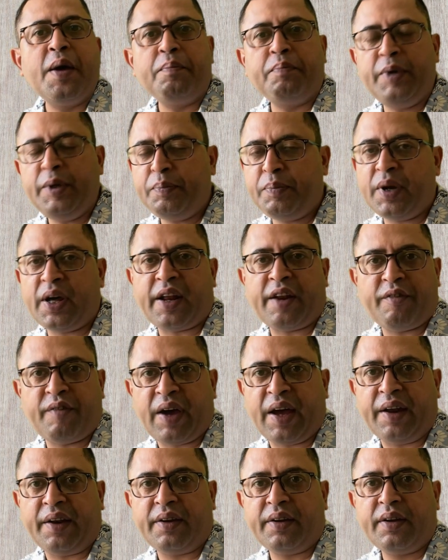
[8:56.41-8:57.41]
people are
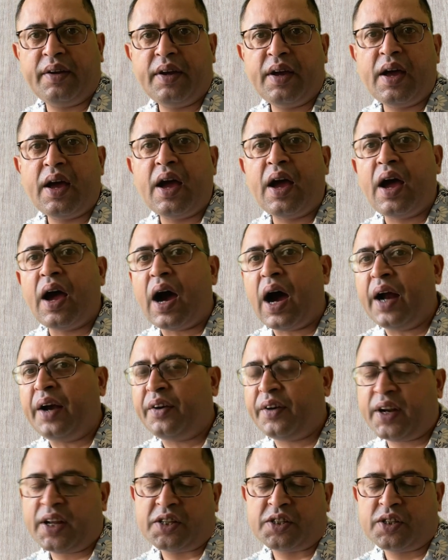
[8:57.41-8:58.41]
aware. I
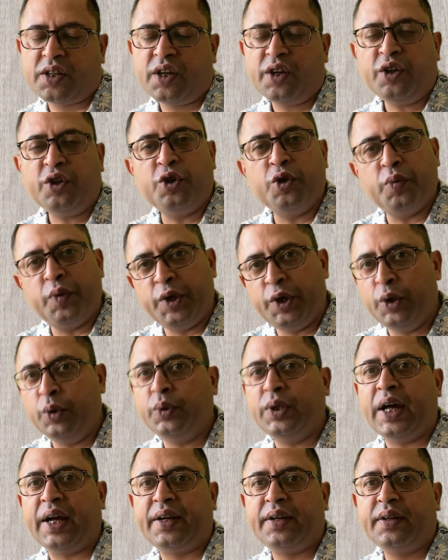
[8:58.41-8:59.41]
trust you will do
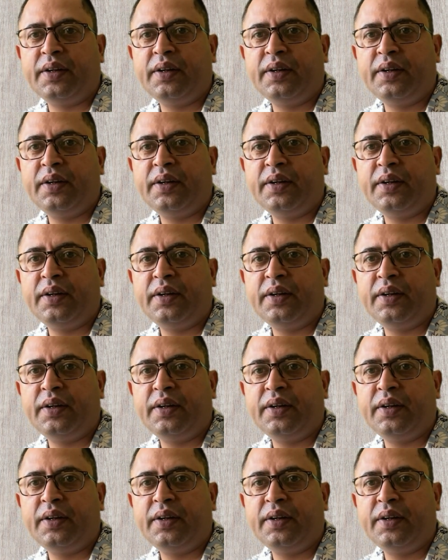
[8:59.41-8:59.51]
that.